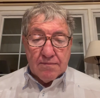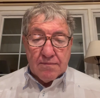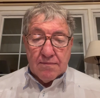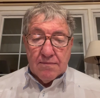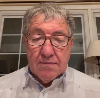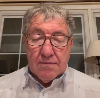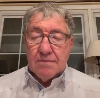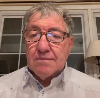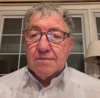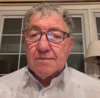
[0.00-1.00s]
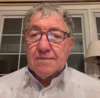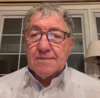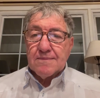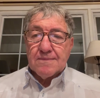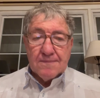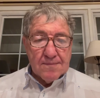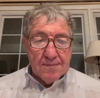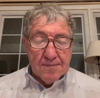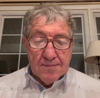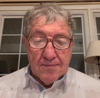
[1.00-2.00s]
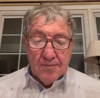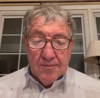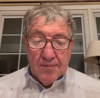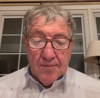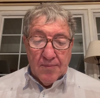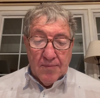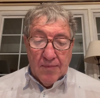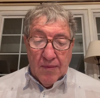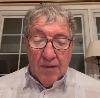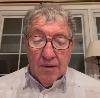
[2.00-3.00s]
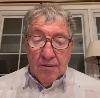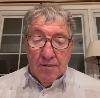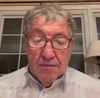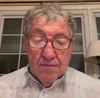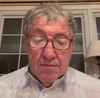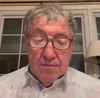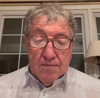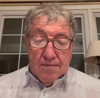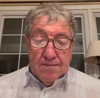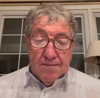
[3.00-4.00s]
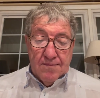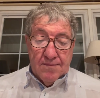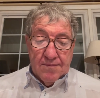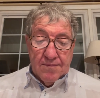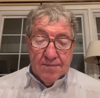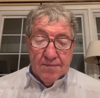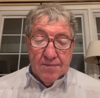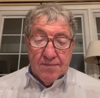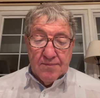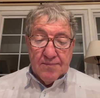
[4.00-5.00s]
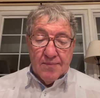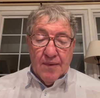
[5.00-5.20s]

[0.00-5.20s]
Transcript: (silence)